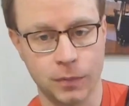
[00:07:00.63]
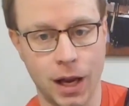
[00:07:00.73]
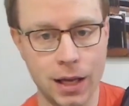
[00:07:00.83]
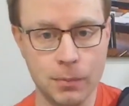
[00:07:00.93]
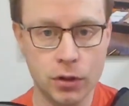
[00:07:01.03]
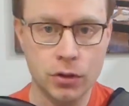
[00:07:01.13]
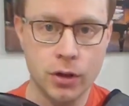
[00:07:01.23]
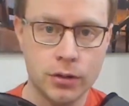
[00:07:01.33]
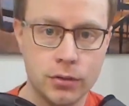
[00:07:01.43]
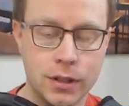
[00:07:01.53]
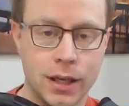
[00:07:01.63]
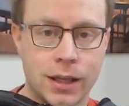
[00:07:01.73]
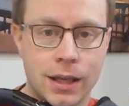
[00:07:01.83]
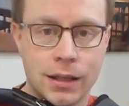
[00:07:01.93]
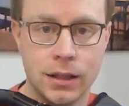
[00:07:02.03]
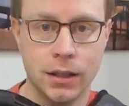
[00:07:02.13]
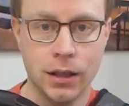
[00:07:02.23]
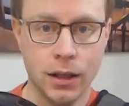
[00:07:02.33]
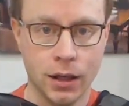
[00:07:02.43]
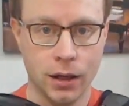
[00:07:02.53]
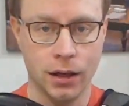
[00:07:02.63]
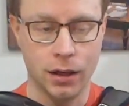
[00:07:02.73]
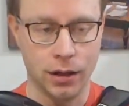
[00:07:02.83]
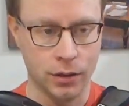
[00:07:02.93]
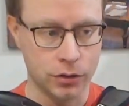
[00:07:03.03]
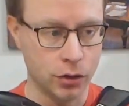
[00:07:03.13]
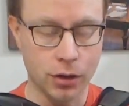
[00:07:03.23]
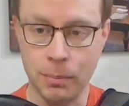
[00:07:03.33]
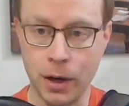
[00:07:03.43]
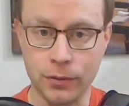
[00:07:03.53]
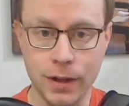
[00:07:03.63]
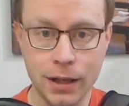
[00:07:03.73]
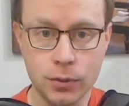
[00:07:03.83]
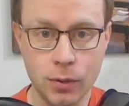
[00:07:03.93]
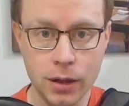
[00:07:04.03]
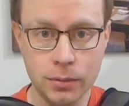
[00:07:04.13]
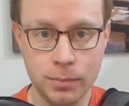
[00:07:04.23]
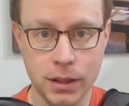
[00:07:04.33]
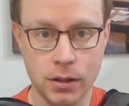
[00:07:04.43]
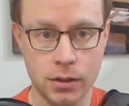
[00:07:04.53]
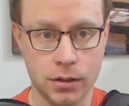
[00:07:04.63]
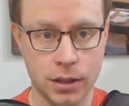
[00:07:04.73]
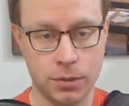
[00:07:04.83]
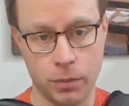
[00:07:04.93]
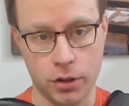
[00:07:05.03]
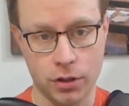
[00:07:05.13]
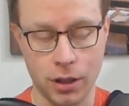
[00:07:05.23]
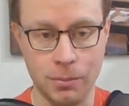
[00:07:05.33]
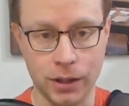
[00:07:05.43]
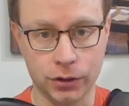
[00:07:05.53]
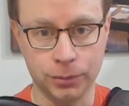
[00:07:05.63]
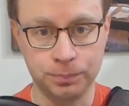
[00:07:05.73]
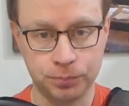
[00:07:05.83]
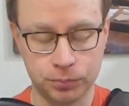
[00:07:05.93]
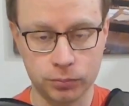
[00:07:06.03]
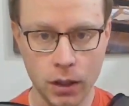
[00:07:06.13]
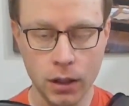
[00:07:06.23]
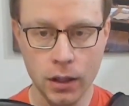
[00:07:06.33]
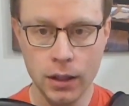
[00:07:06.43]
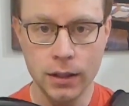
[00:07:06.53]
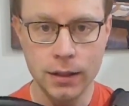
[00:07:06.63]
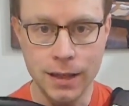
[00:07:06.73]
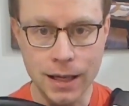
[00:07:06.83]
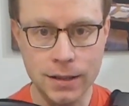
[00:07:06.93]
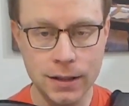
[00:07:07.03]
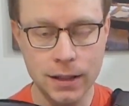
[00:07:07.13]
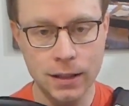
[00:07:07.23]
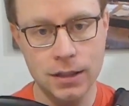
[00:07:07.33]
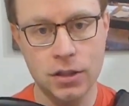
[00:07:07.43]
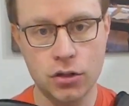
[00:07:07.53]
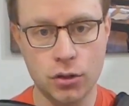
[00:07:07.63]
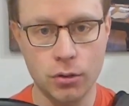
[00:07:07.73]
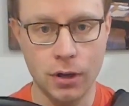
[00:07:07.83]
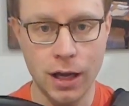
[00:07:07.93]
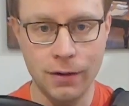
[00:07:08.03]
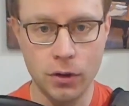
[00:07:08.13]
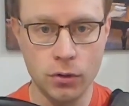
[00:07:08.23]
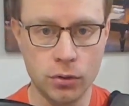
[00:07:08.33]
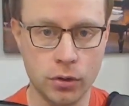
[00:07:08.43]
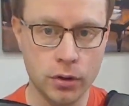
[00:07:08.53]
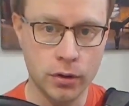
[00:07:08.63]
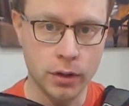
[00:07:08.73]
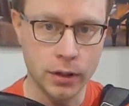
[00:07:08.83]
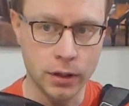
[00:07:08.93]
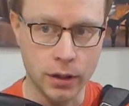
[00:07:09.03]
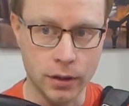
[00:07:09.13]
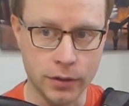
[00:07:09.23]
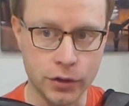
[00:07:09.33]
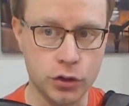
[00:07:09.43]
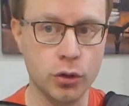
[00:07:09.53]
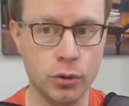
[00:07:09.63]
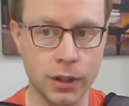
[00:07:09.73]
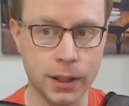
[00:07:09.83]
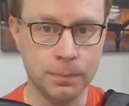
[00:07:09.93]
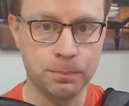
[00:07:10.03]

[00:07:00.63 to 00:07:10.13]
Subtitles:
I am not going to take any talk about that one because it's personal matter. Next thing is to have a look the tuning.